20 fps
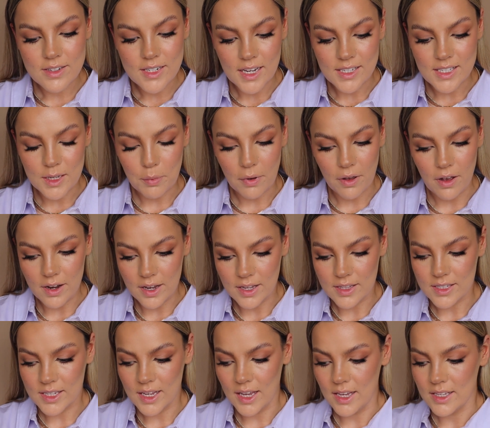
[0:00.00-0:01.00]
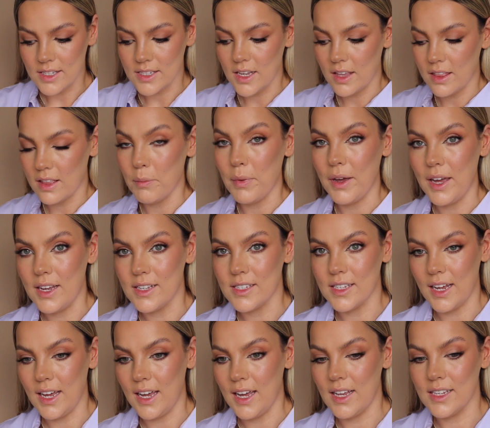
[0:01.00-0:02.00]
Desi Perkins is the bee's
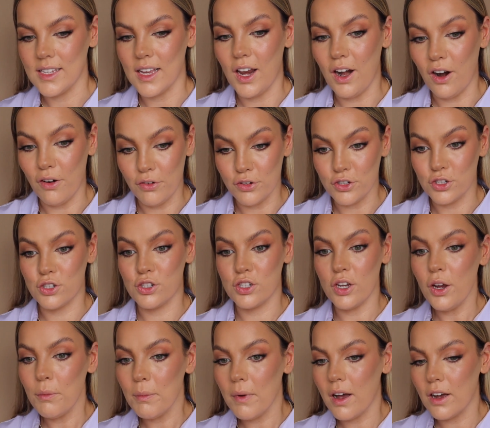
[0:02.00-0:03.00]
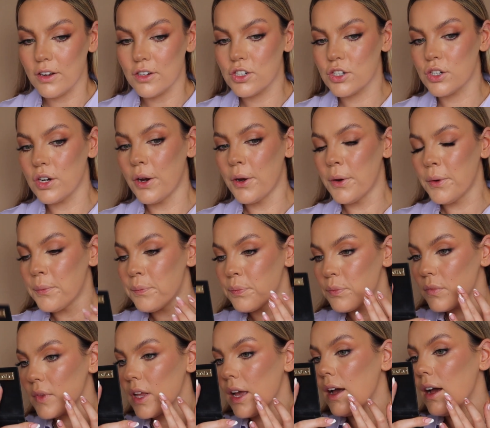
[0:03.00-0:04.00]
knees. I love her so much.
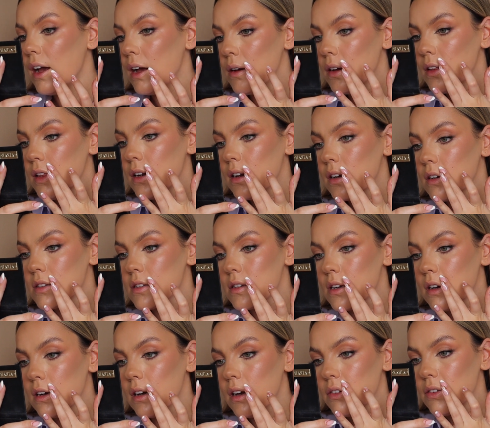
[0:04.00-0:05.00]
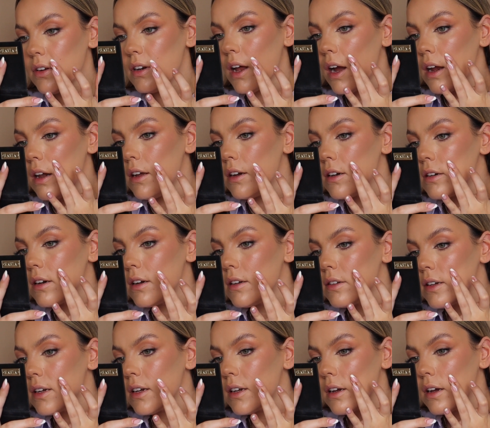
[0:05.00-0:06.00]
And then I'll just go over lightly with my
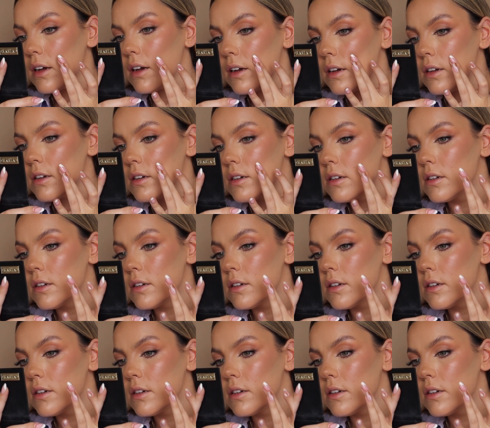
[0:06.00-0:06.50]
finger,